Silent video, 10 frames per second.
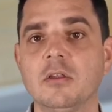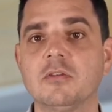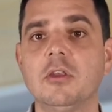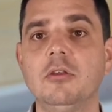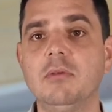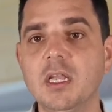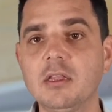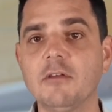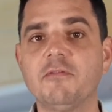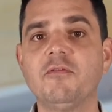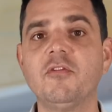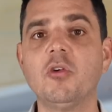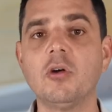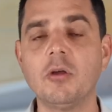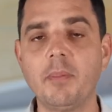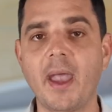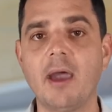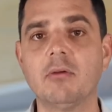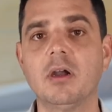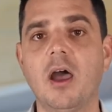So you get the full
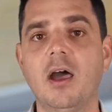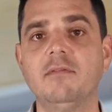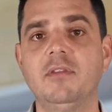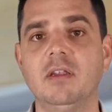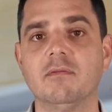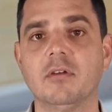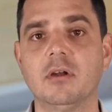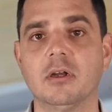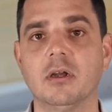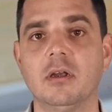power of the inverter.